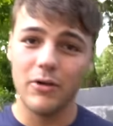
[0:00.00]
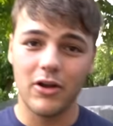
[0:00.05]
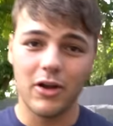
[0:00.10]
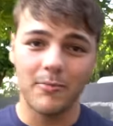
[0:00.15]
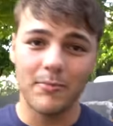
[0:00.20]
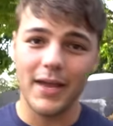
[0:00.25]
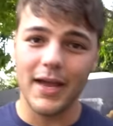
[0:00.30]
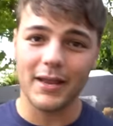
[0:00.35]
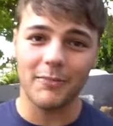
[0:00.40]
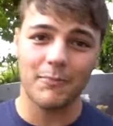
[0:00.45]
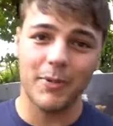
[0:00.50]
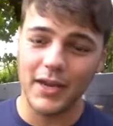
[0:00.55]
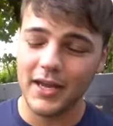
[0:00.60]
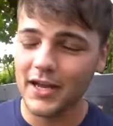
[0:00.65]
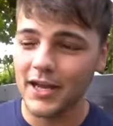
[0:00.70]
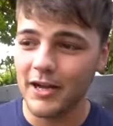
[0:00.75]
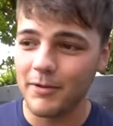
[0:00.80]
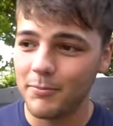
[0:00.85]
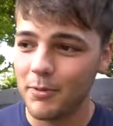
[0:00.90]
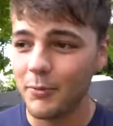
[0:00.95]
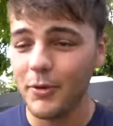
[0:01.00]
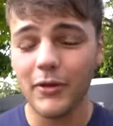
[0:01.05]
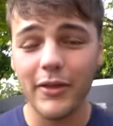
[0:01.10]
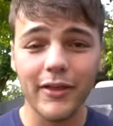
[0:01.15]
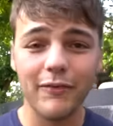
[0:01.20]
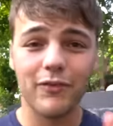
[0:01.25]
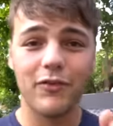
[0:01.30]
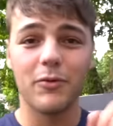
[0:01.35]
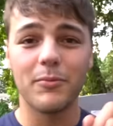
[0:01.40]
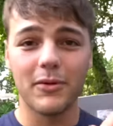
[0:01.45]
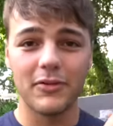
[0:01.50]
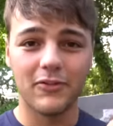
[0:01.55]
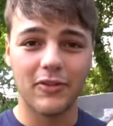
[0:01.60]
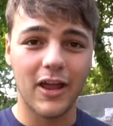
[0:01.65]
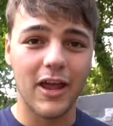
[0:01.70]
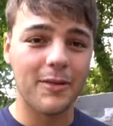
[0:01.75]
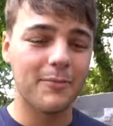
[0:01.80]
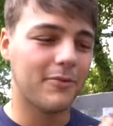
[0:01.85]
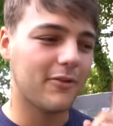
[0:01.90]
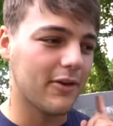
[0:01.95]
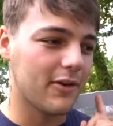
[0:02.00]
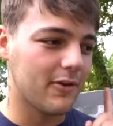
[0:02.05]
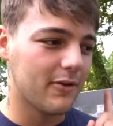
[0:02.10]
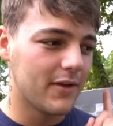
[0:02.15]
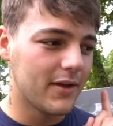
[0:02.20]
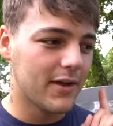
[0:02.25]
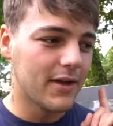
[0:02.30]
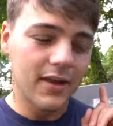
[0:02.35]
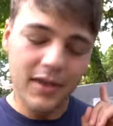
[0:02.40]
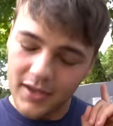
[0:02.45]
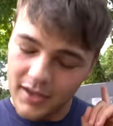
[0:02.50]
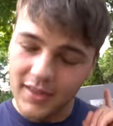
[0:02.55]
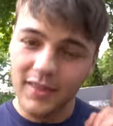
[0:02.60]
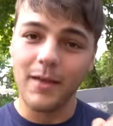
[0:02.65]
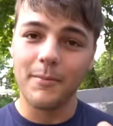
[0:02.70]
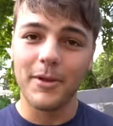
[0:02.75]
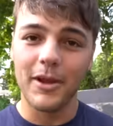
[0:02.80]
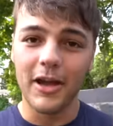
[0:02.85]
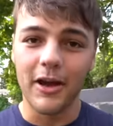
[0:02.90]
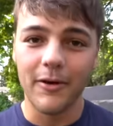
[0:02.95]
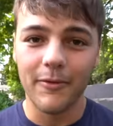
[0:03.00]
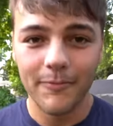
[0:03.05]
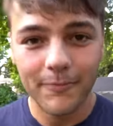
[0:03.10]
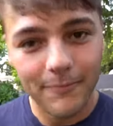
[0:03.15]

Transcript: we'll come back and pick it up. But we only have so much time, so let me know.